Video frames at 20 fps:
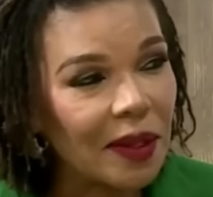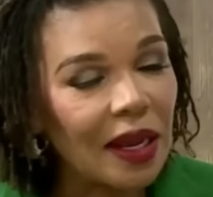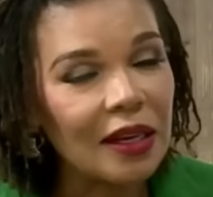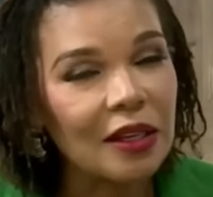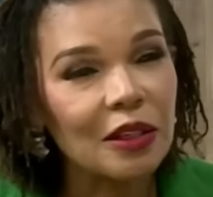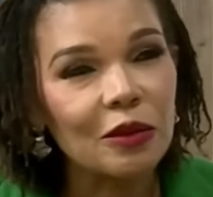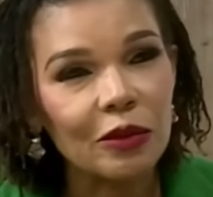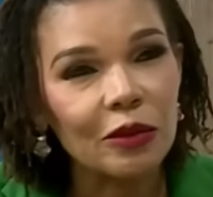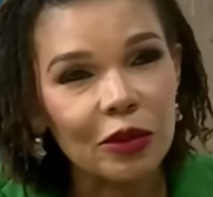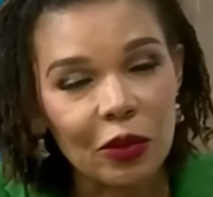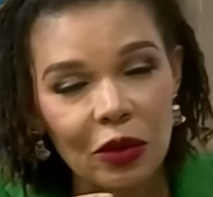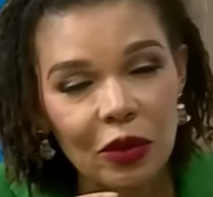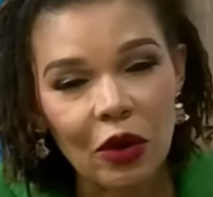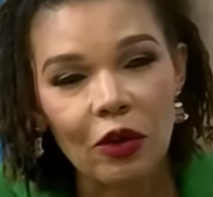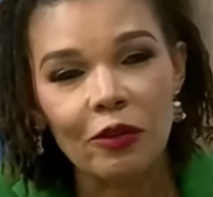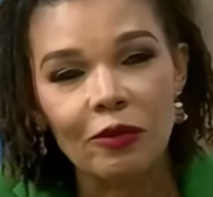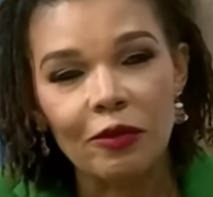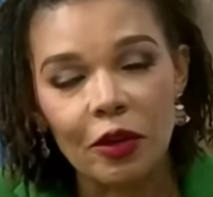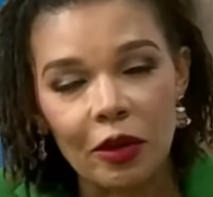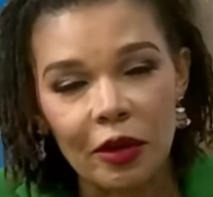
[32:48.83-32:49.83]
I took
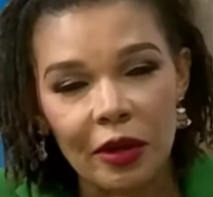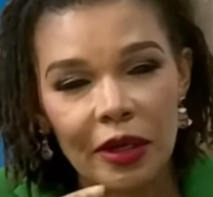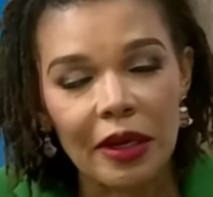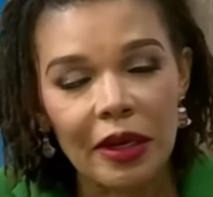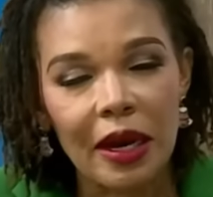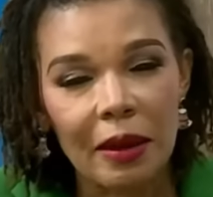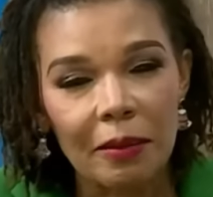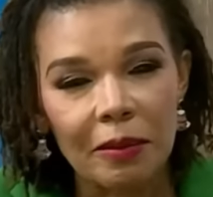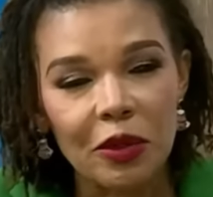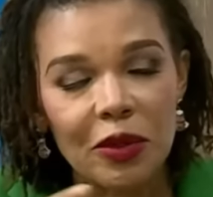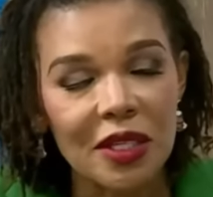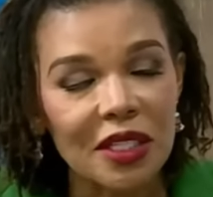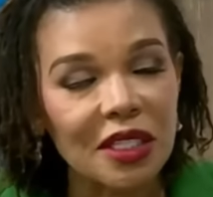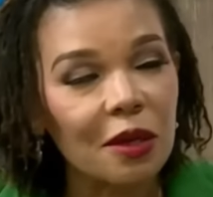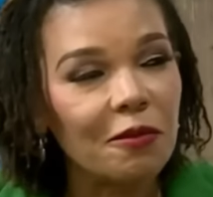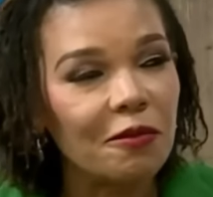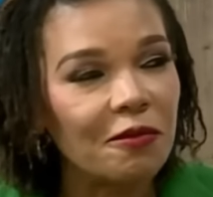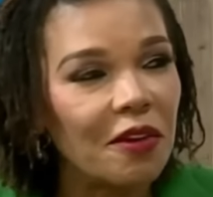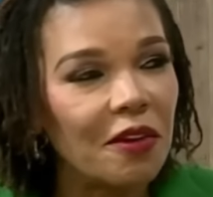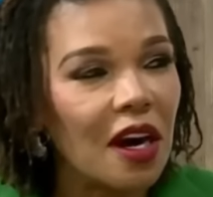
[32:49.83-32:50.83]
over doing
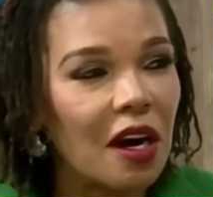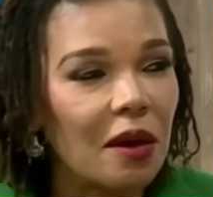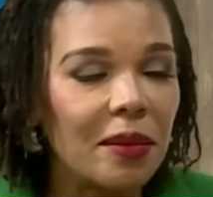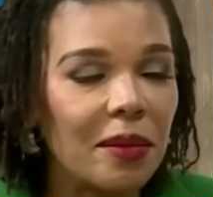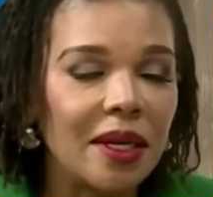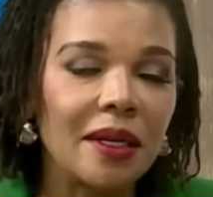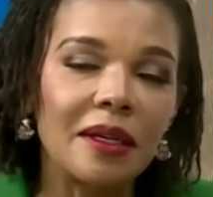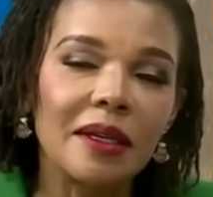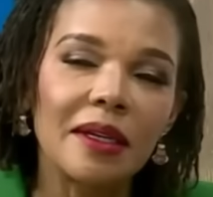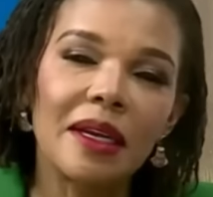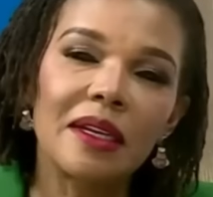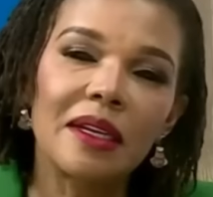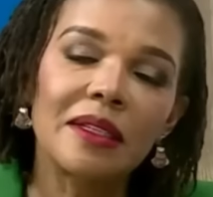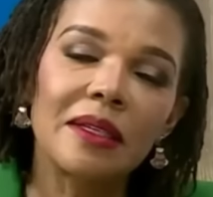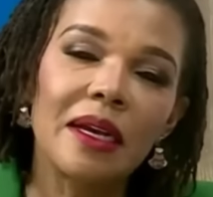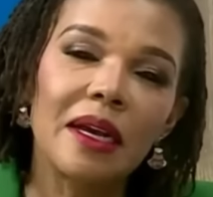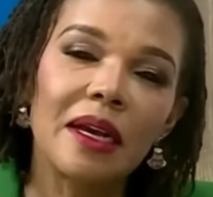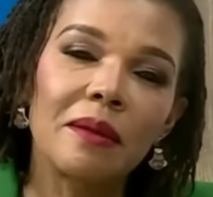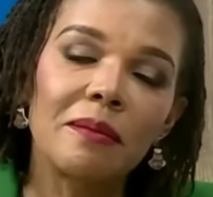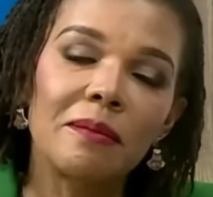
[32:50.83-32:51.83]
some farming that
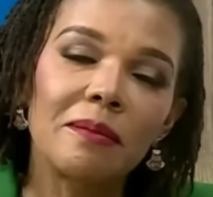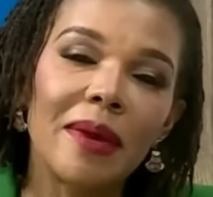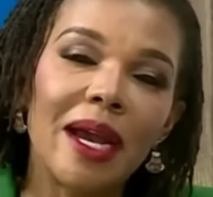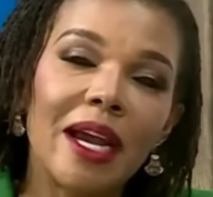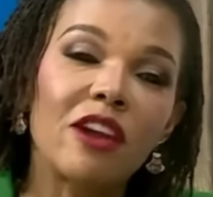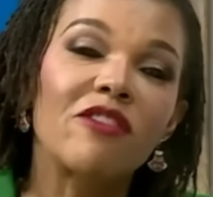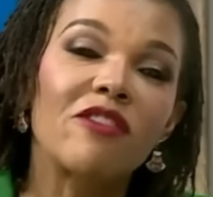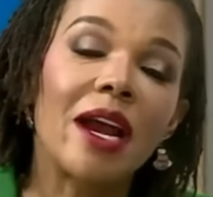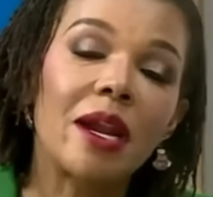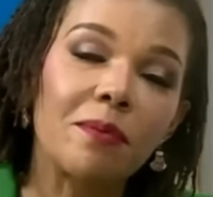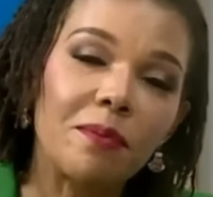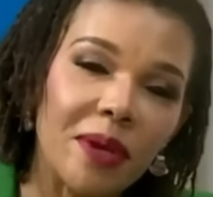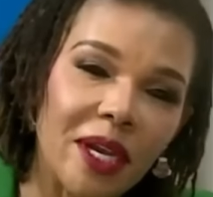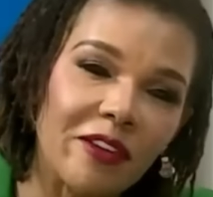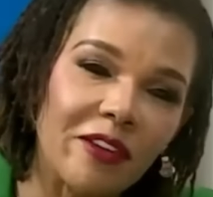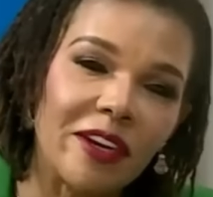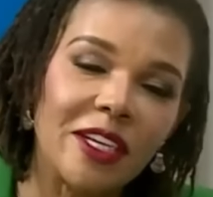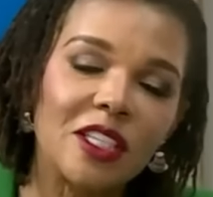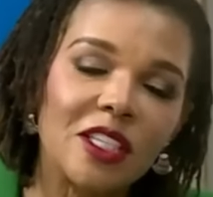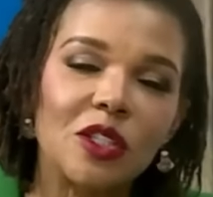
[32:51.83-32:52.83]
my
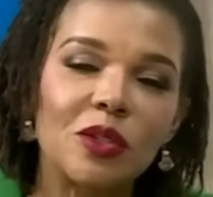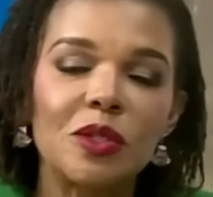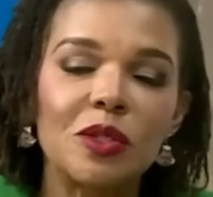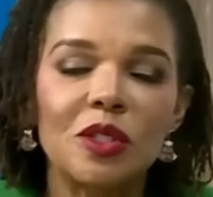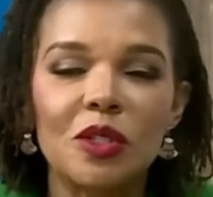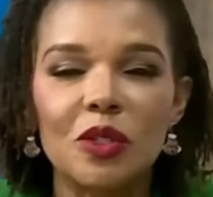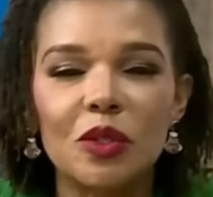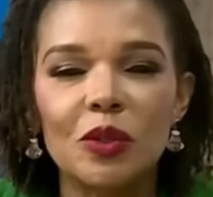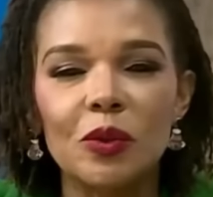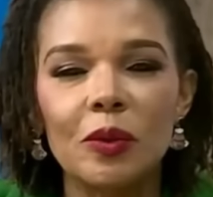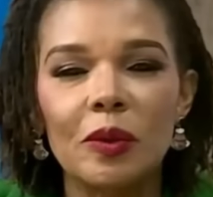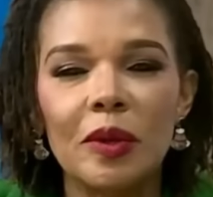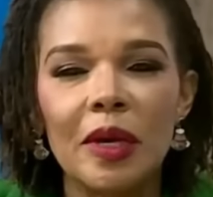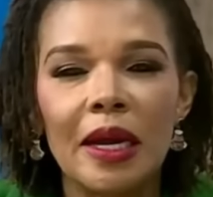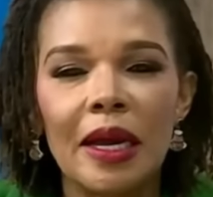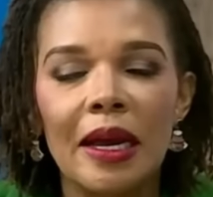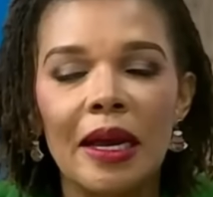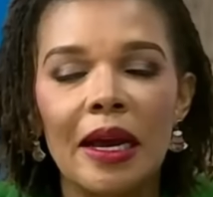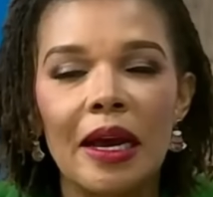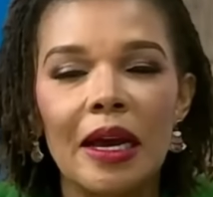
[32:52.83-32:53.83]
grandparents used to do,
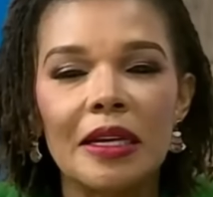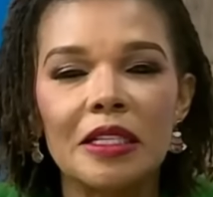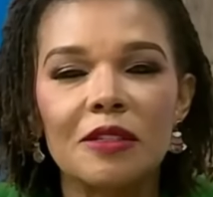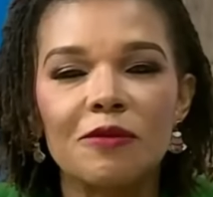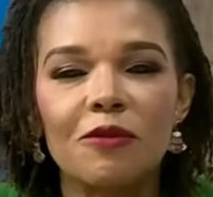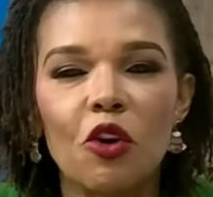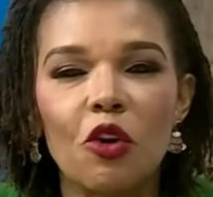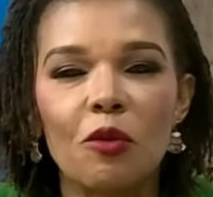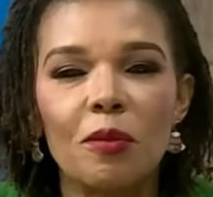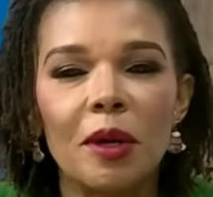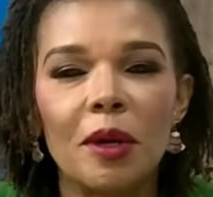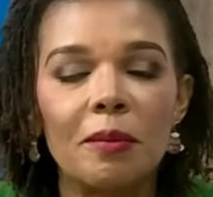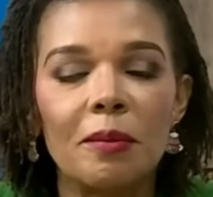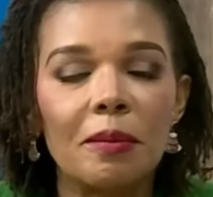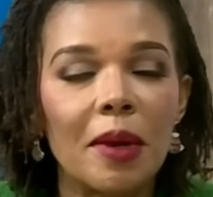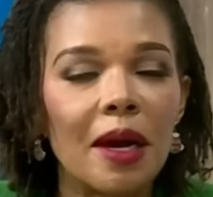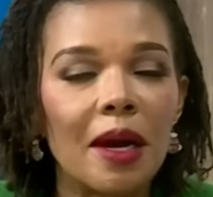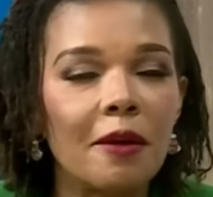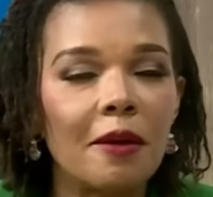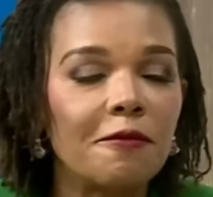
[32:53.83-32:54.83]
as
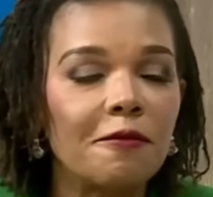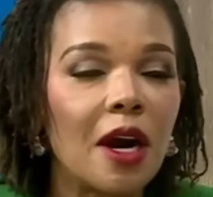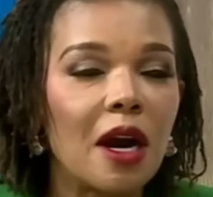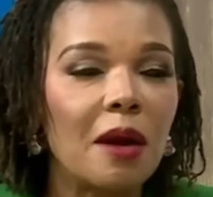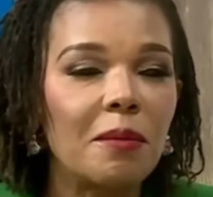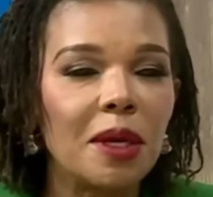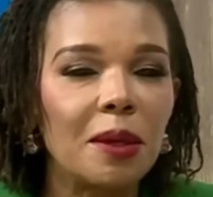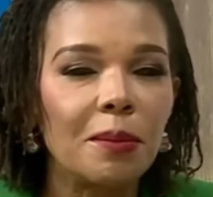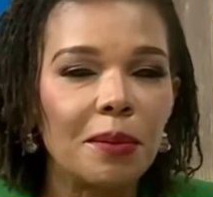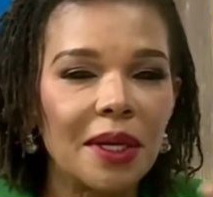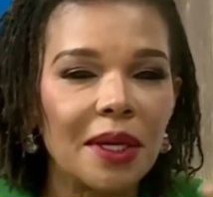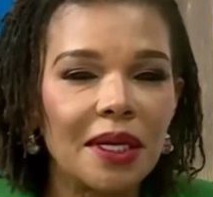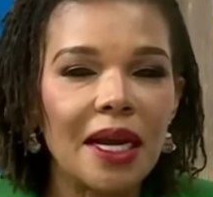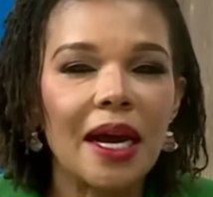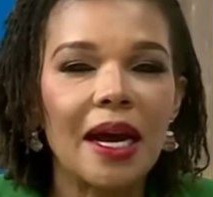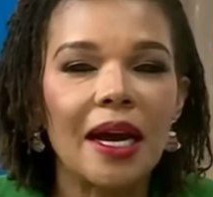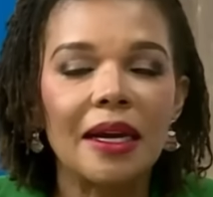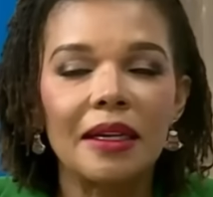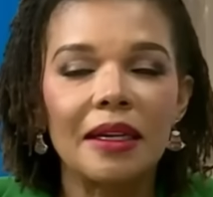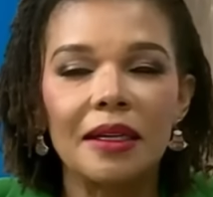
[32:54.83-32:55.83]
farming
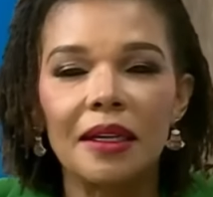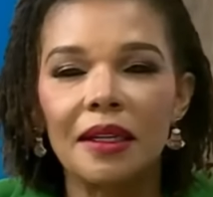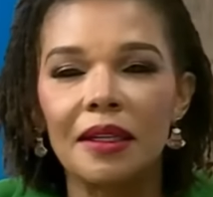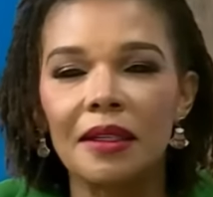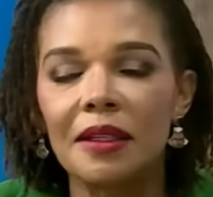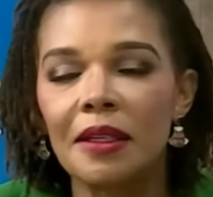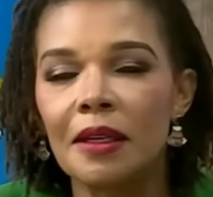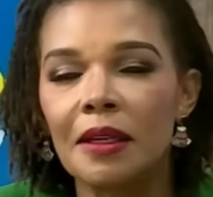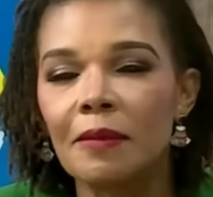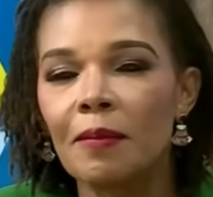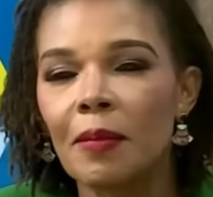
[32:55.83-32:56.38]
banana and